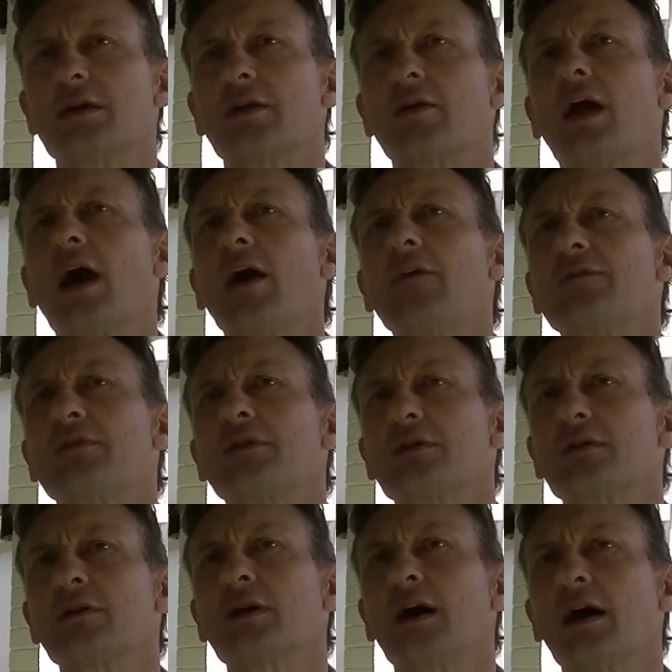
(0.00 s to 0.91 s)

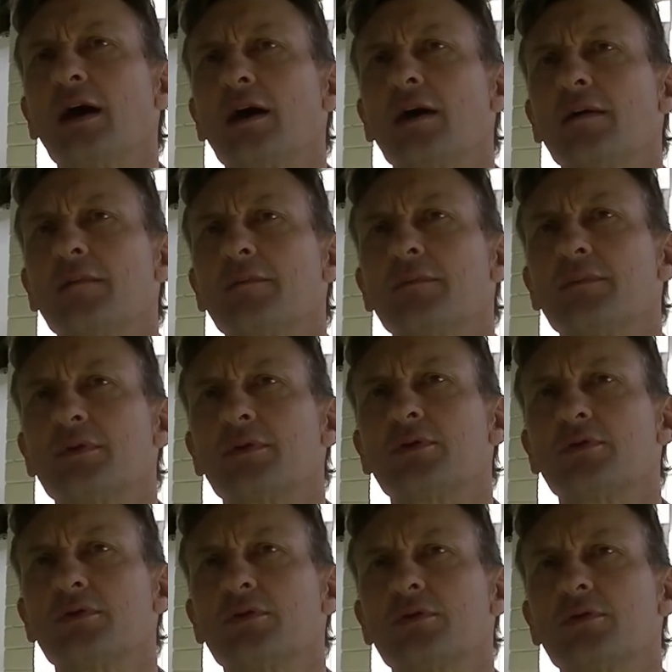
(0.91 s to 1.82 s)
thereafter um,
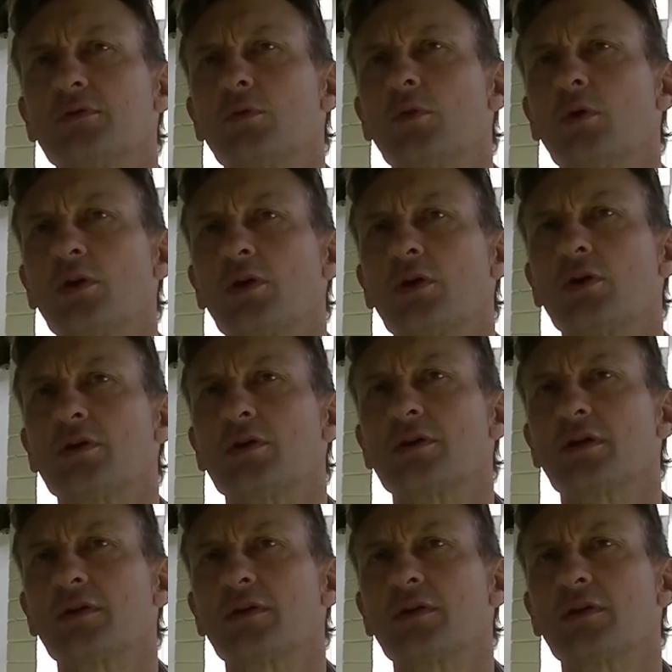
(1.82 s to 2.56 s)
to, to work on.